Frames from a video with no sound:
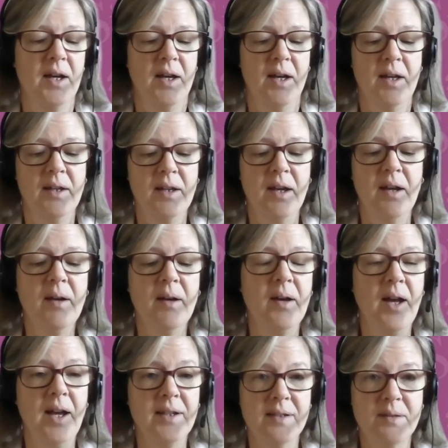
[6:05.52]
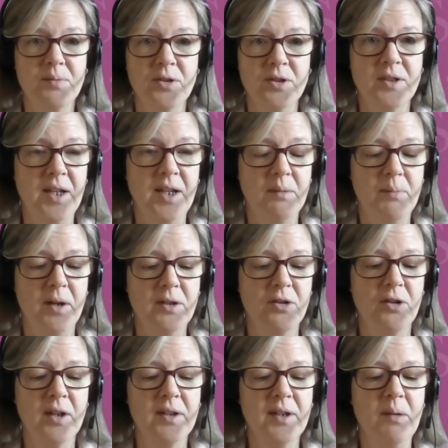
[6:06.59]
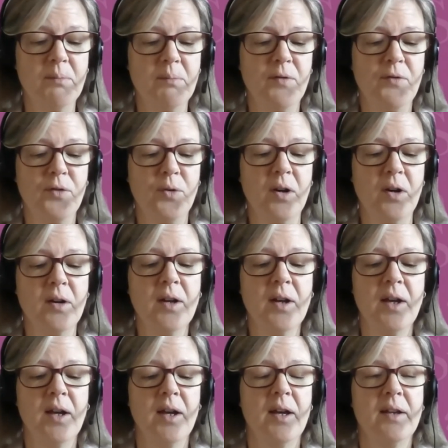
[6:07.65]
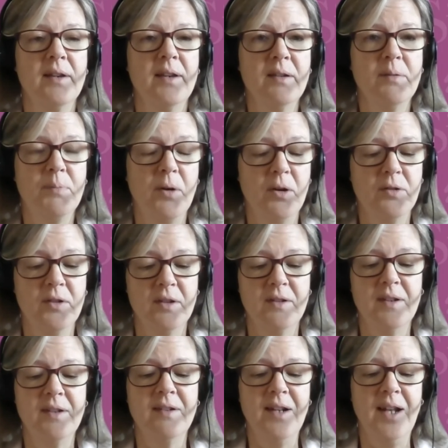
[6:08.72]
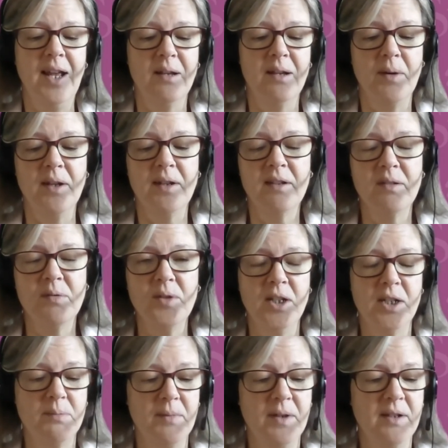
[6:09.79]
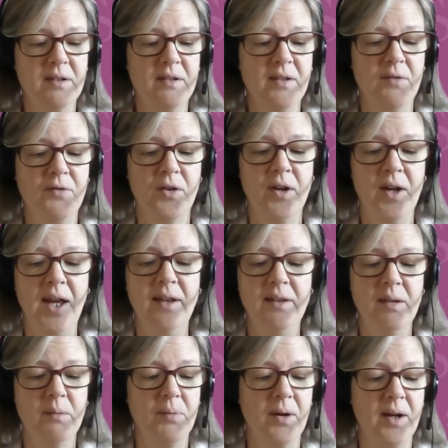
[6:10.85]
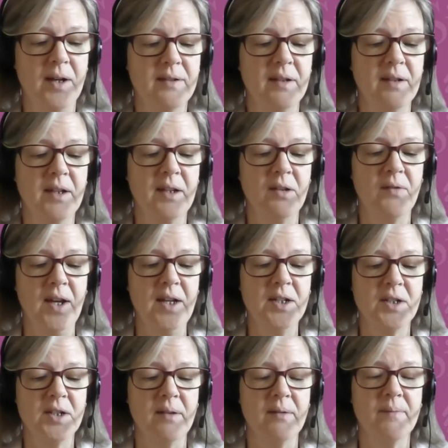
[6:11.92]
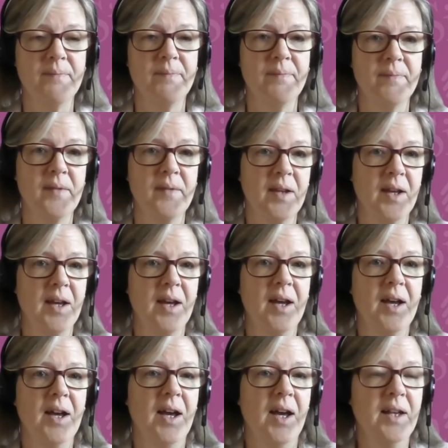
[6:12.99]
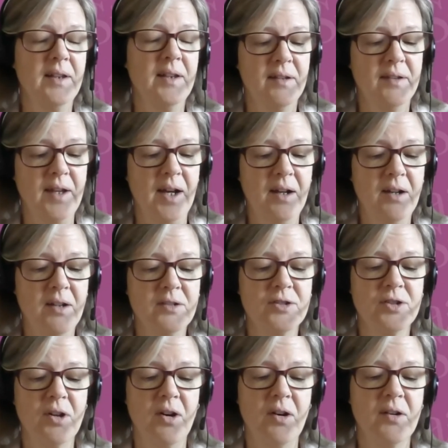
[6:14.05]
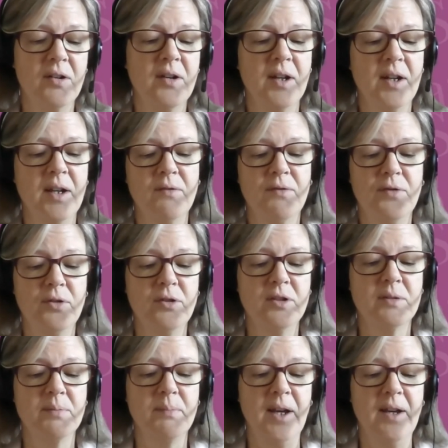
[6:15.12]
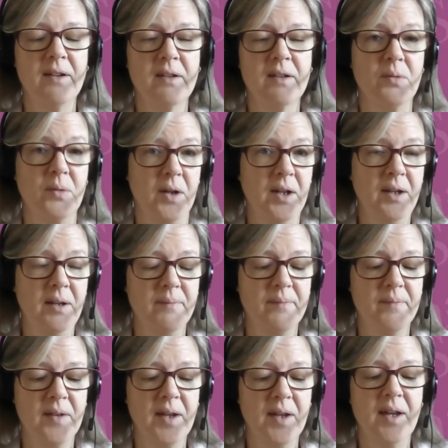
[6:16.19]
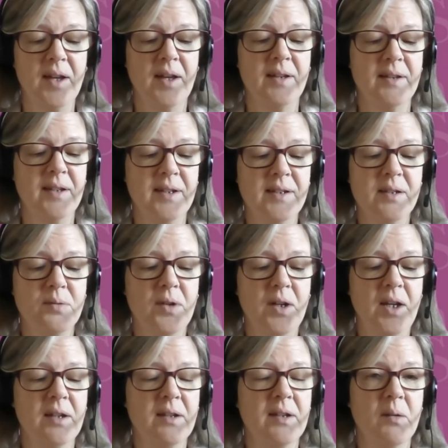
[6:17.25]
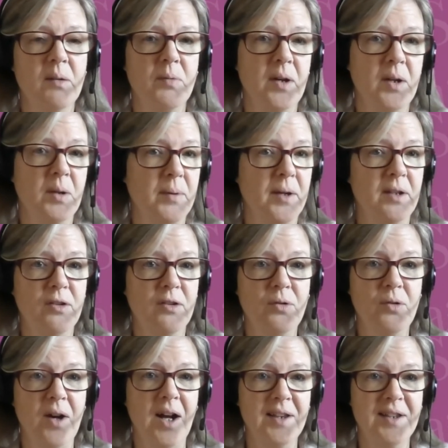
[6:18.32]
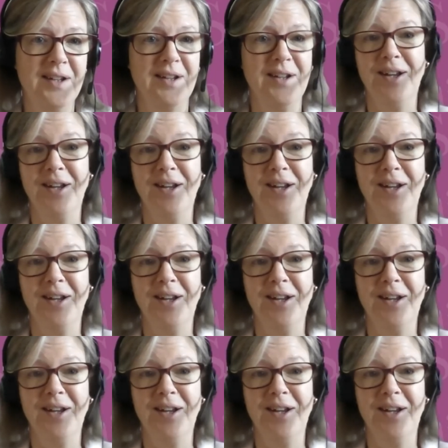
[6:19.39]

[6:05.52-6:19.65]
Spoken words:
As was said by Jonathan before, this process is led by the Swedish Ministry for Enterprise and Innovation. And the dialogues are in full swing. This week, there will be two other